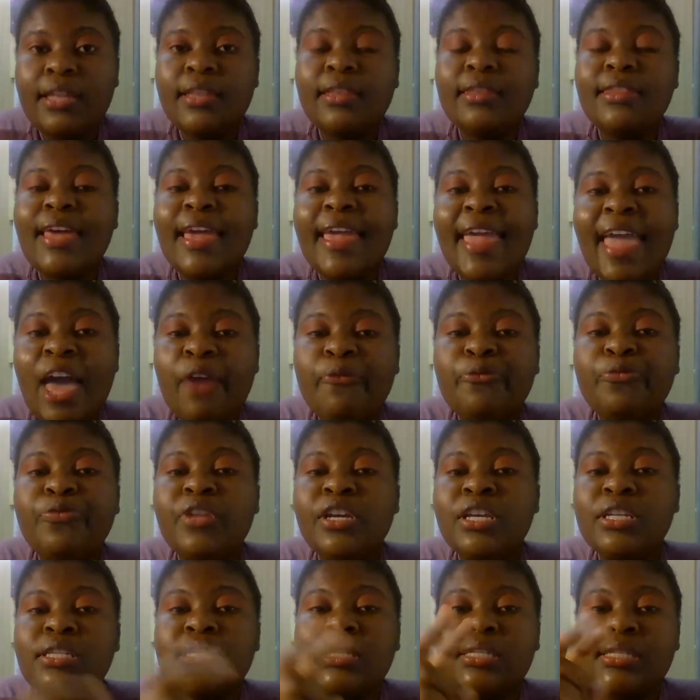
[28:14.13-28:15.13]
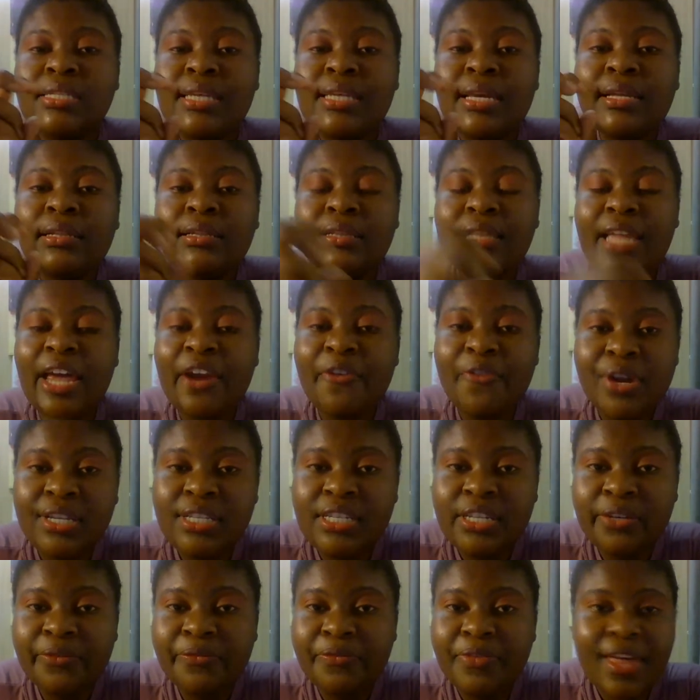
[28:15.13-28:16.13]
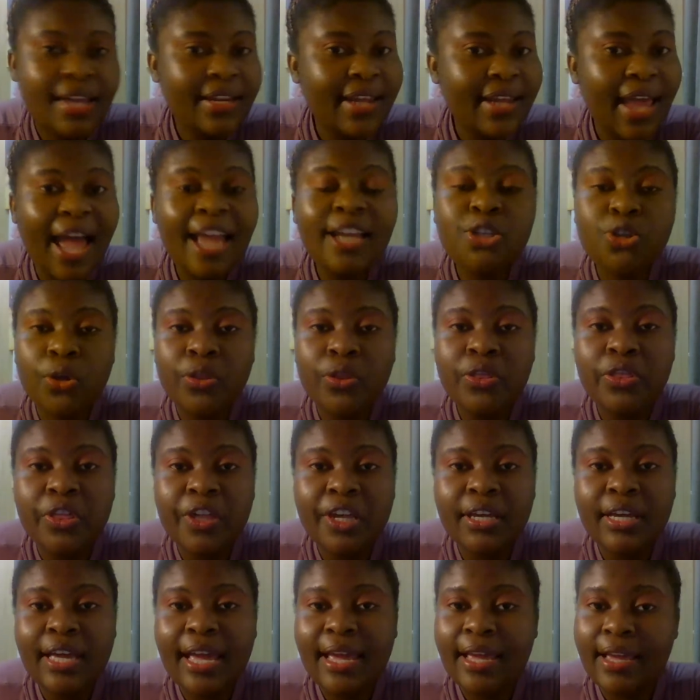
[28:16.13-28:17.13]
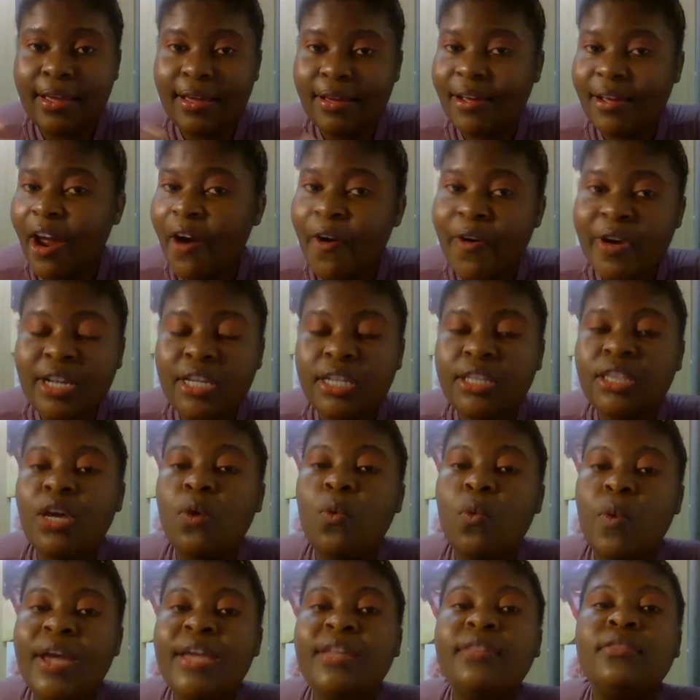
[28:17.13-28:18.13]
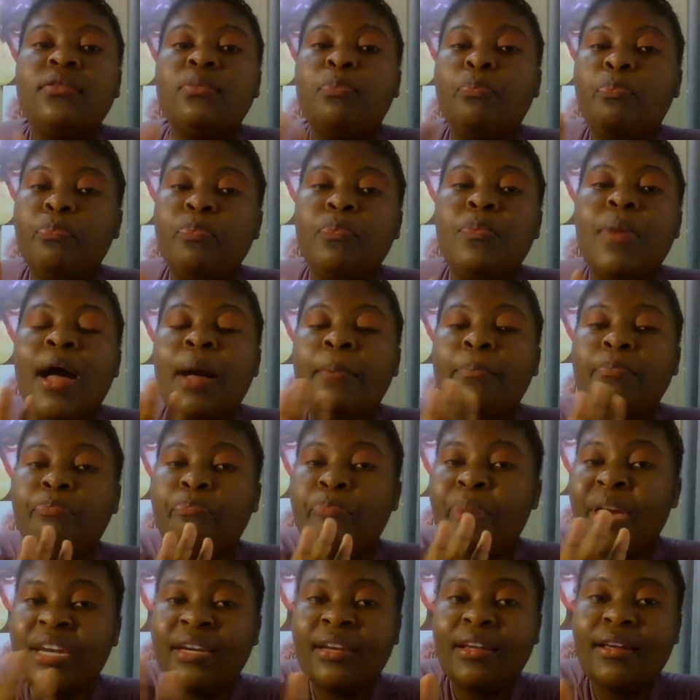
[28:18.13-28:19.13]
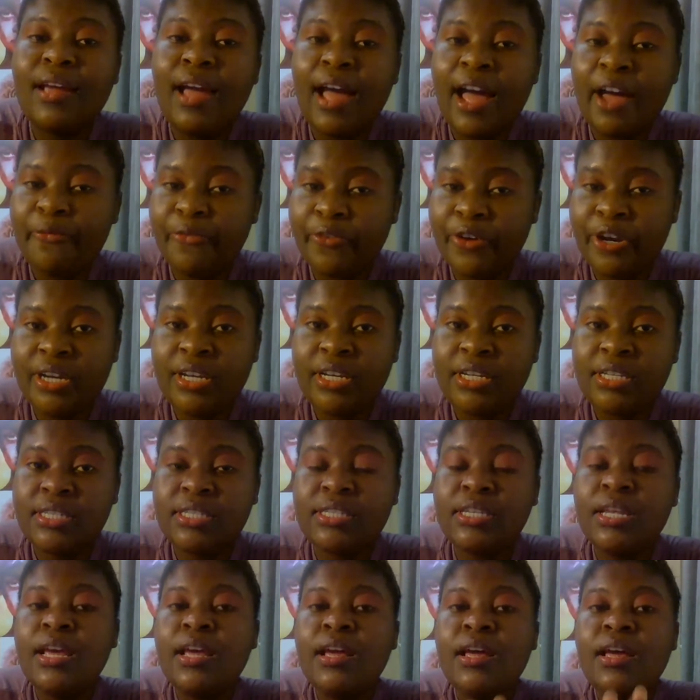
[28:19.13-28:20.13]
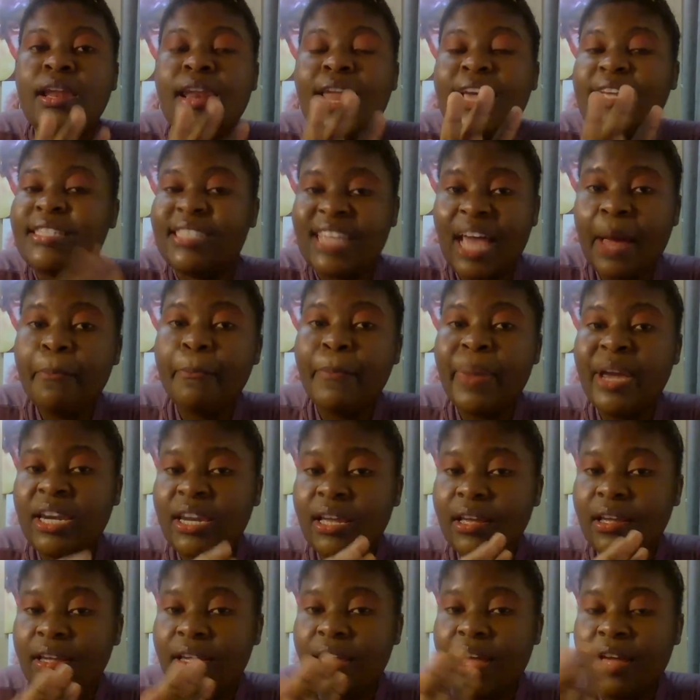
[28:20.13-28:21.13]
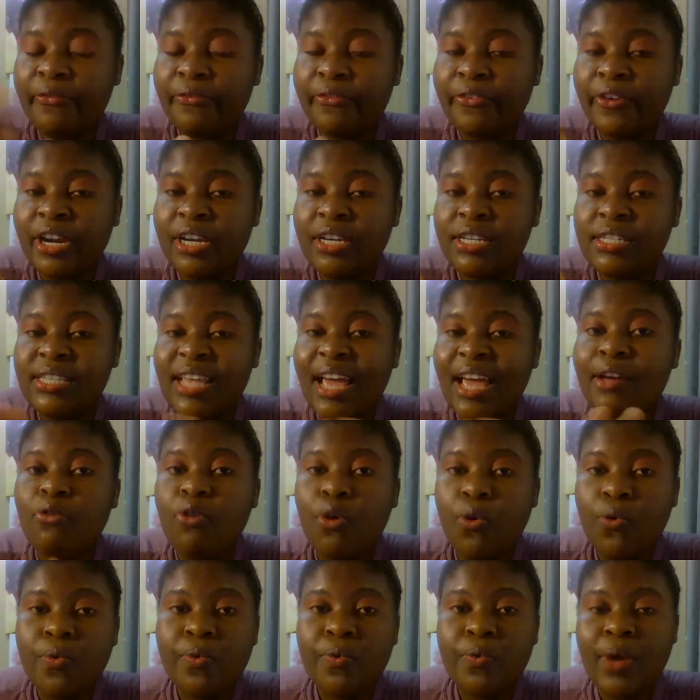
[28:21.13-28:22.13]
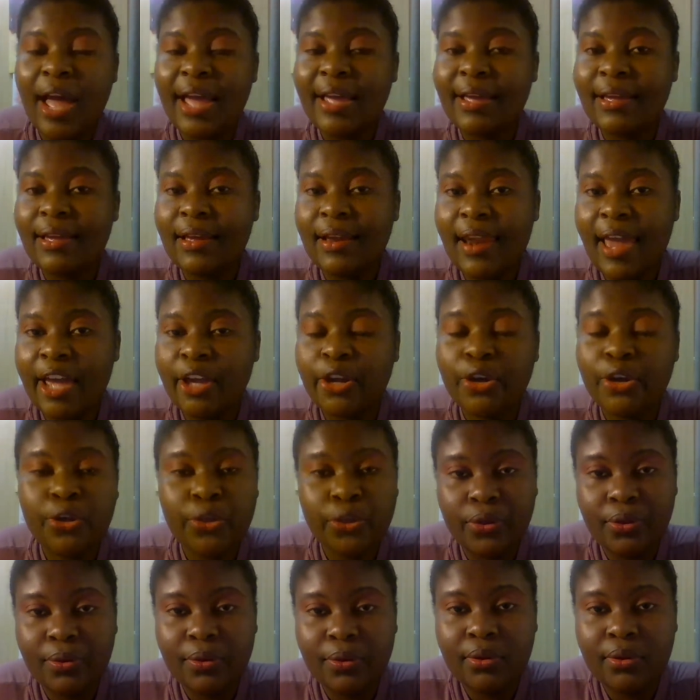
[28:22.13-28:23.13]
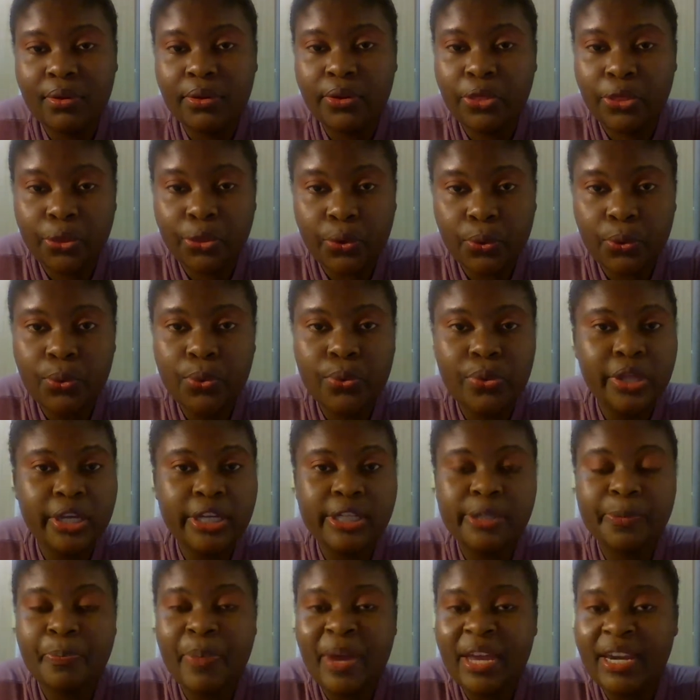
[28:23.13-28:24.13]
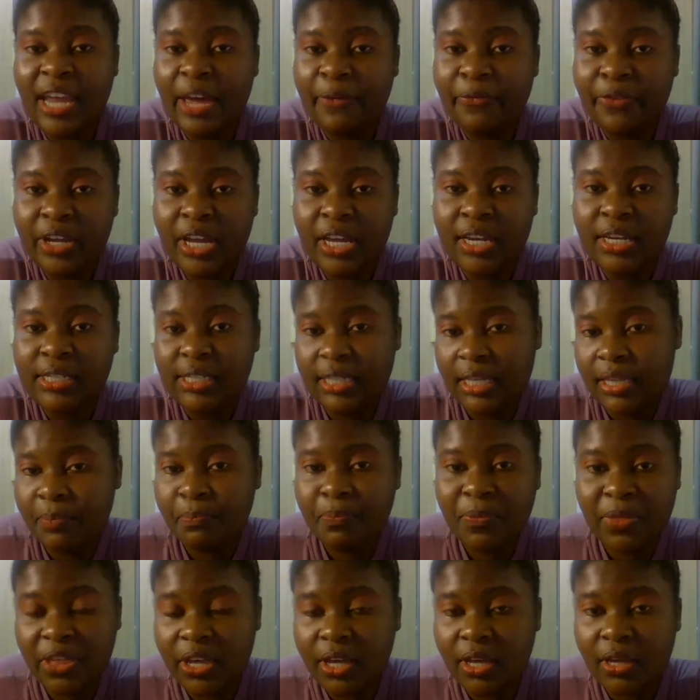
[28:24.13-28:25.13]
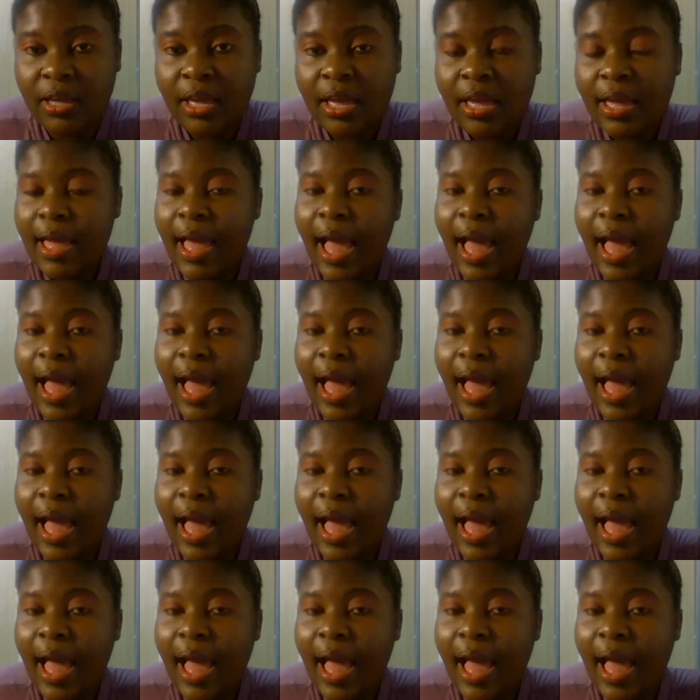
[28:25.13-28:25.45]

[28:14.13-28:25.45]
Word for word: they have this single narrative that i don't think currently the way um, pan-africanists like some pan-africanists are going are, like through this pan Africanism thing.